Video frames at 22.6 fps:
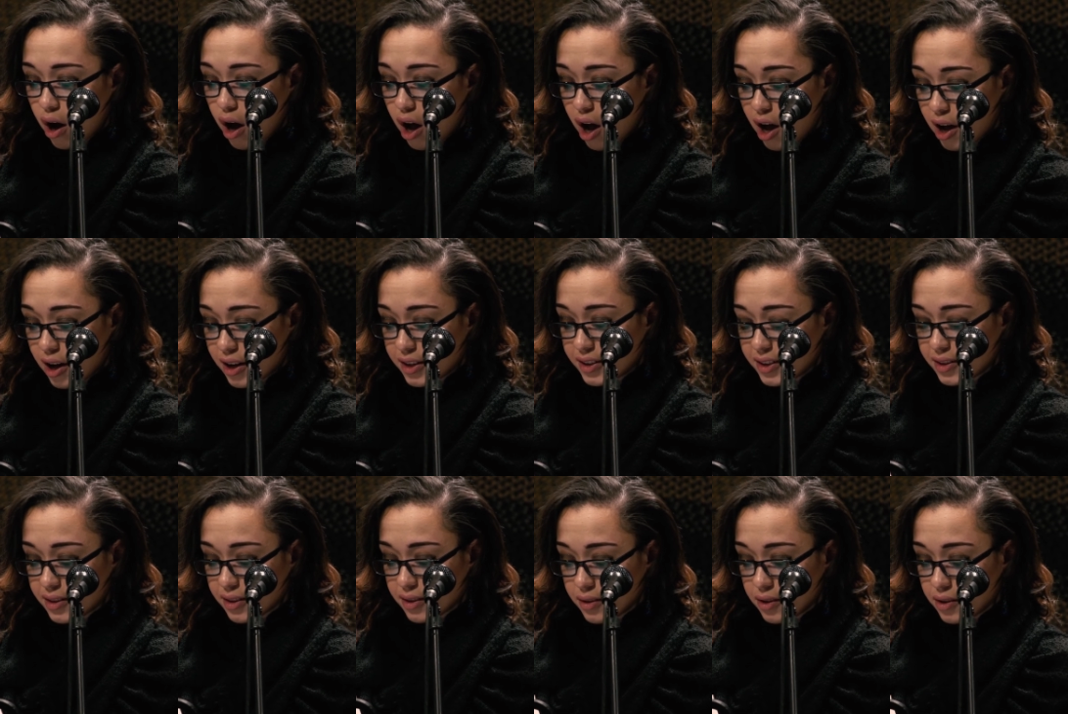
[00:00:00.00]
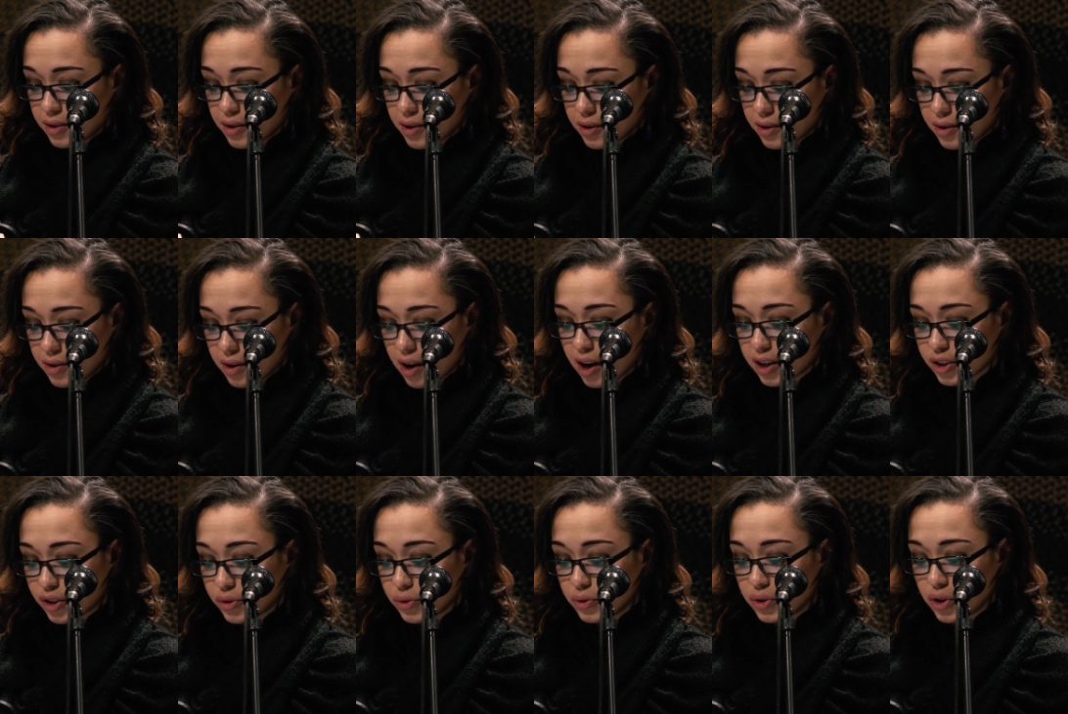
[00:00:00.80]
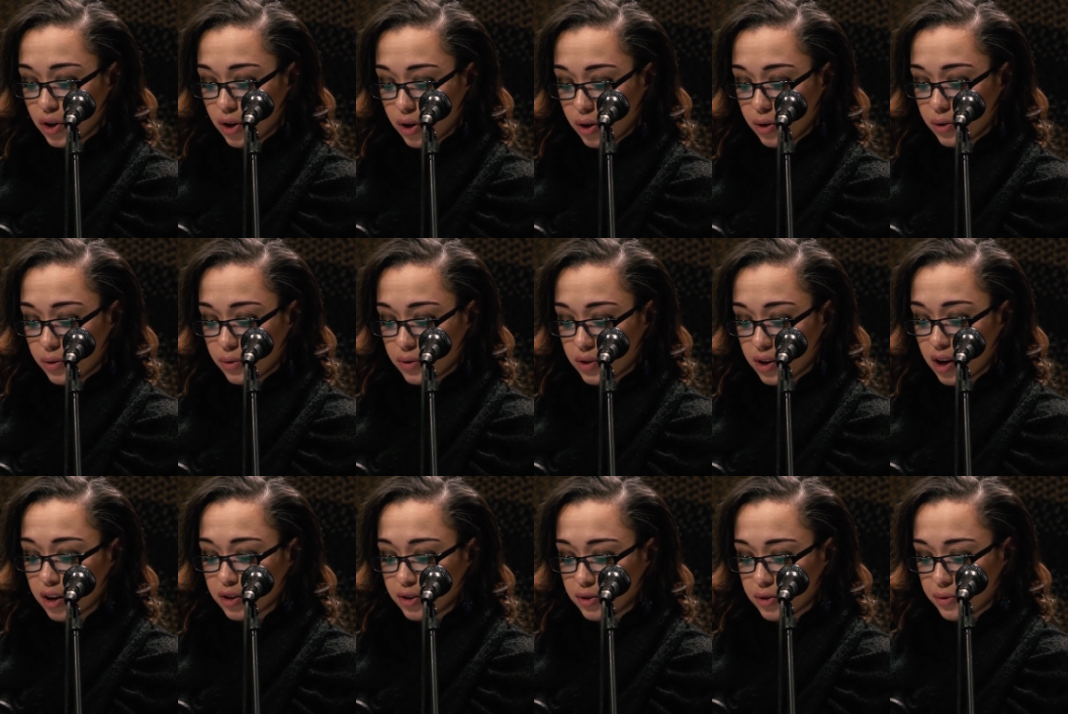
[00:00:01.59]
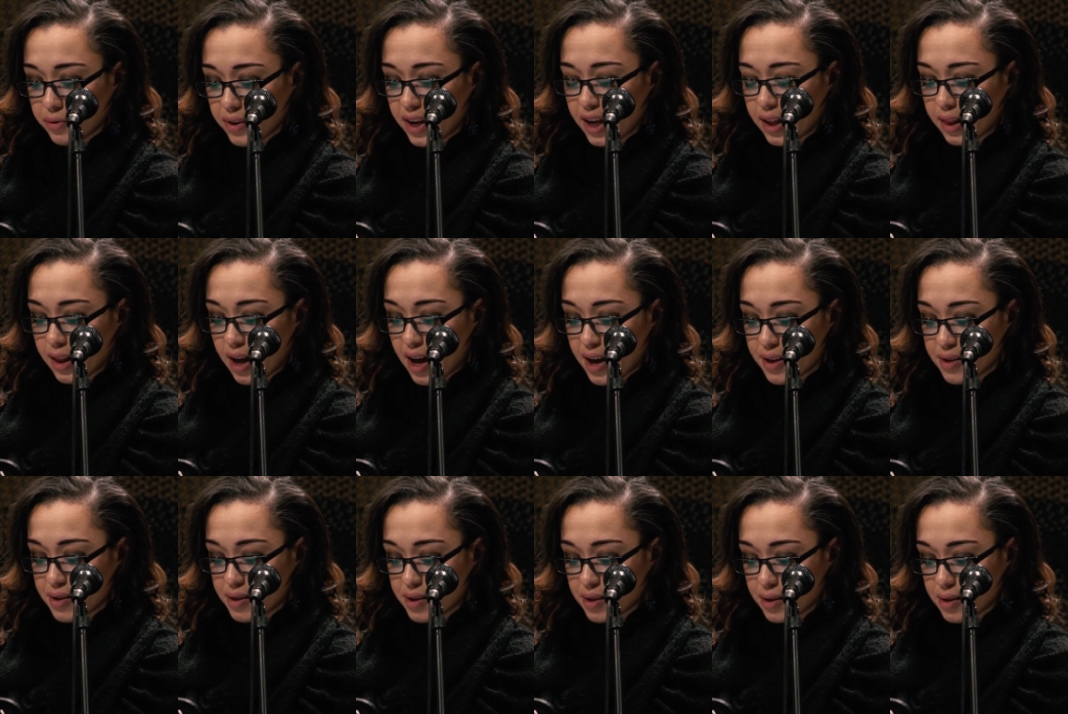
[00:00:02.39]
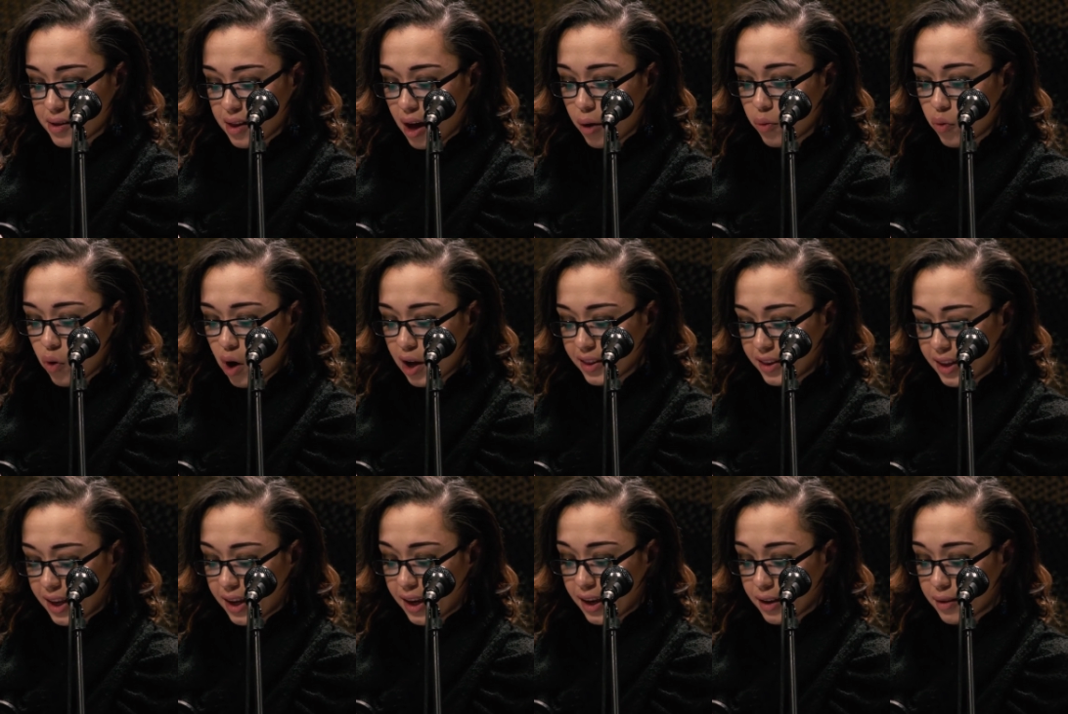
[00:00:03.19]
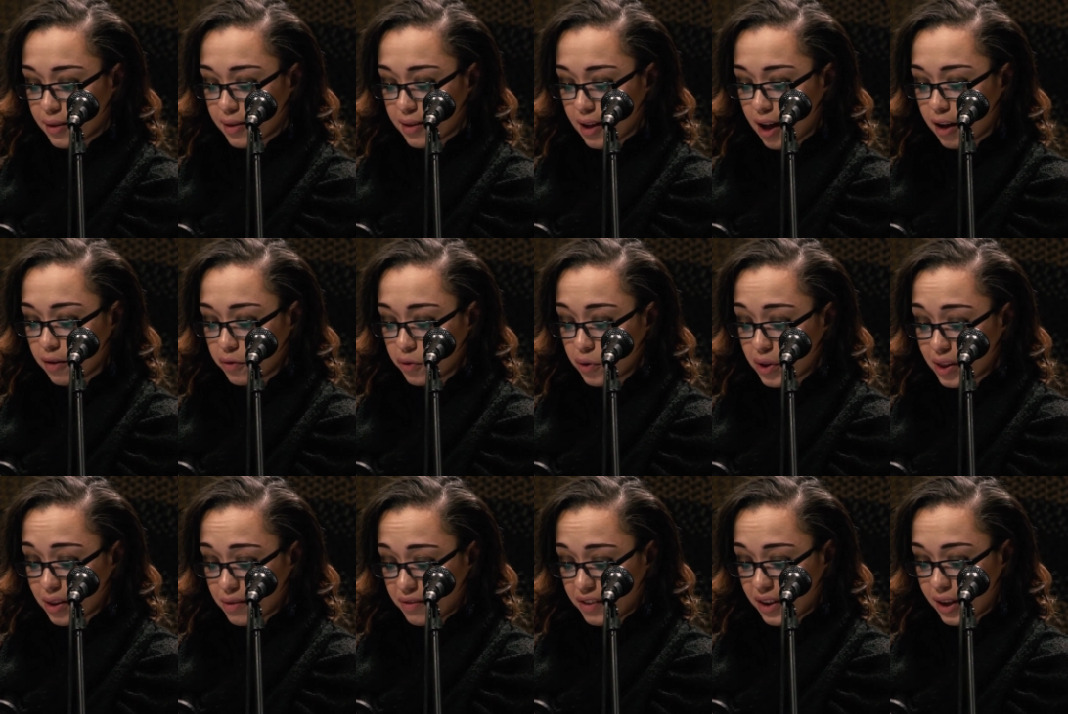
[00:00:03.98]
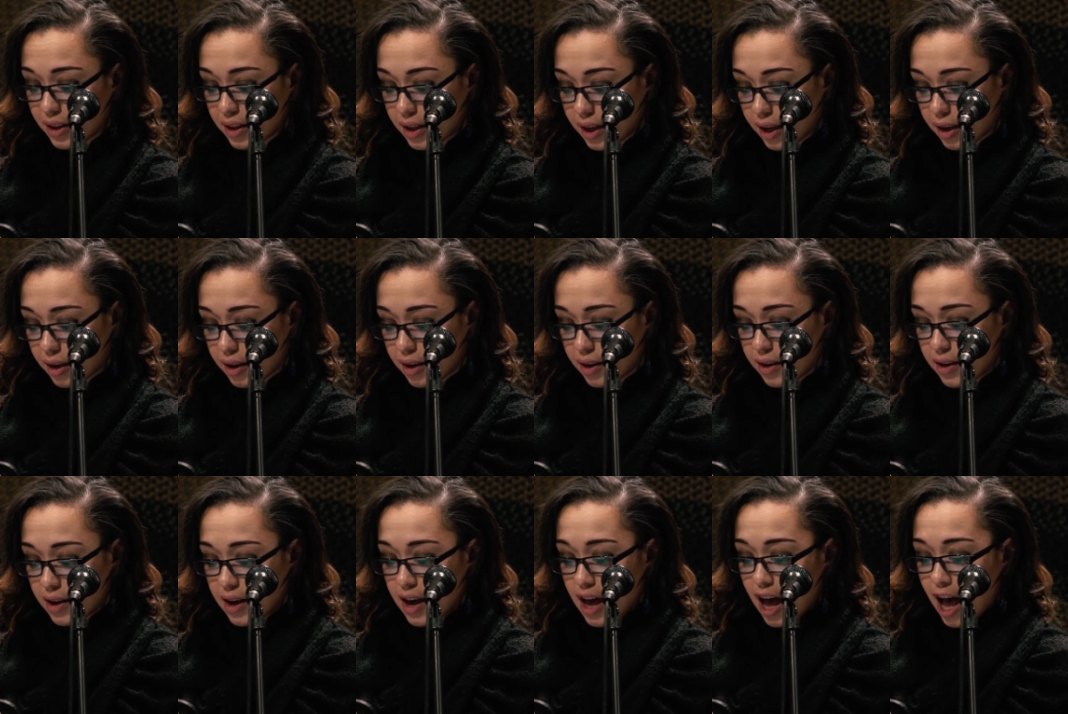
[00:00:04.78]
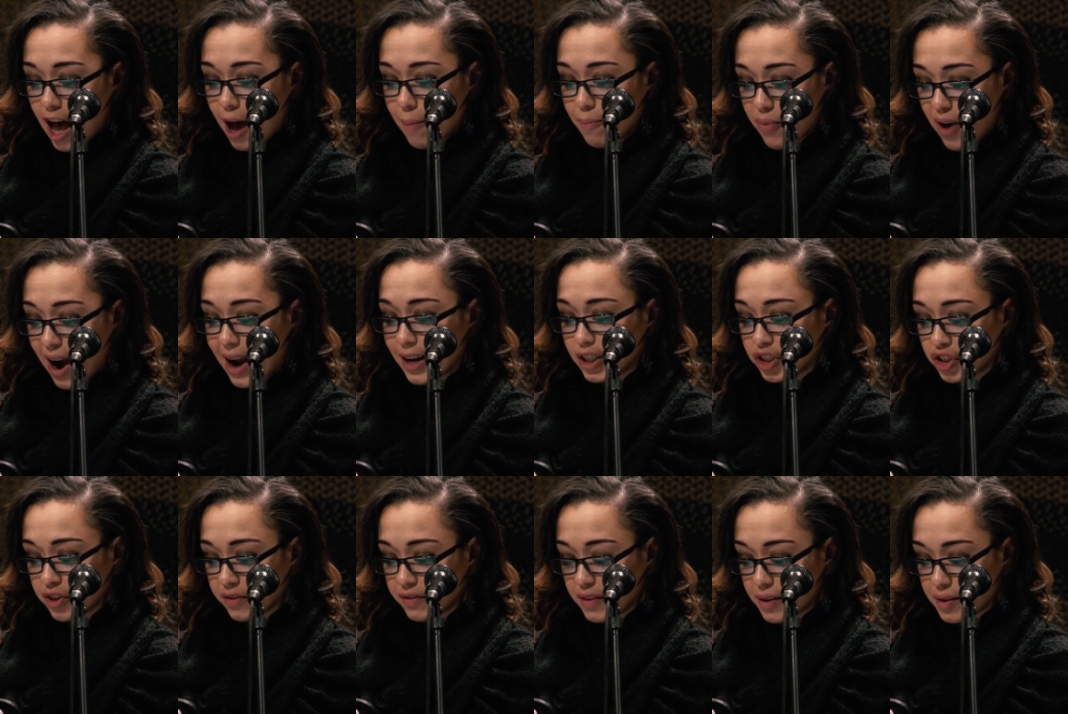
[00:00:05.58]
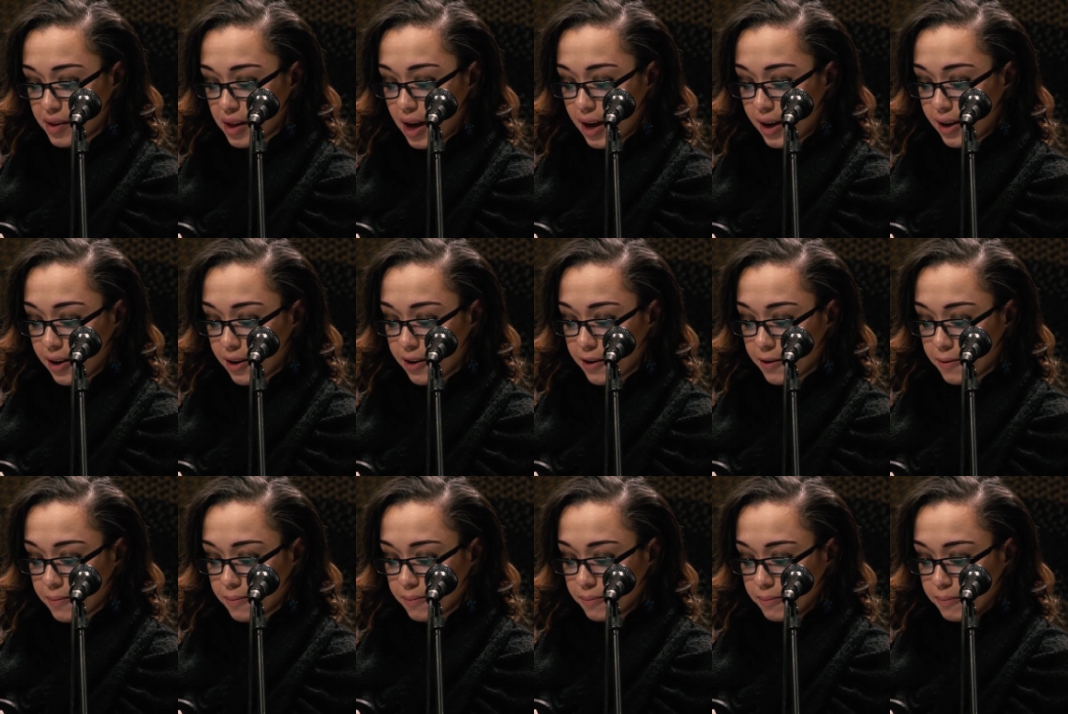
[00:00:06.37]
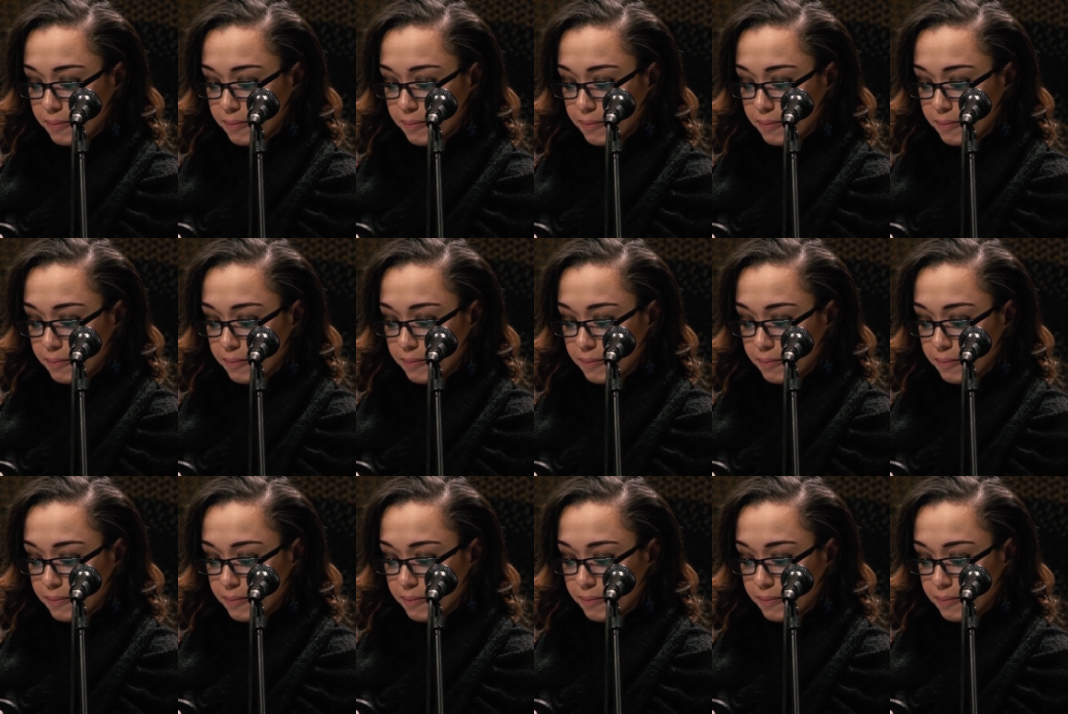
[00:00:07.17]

odd not to know, not to realize that wanting itself was feeling, a branch of desire.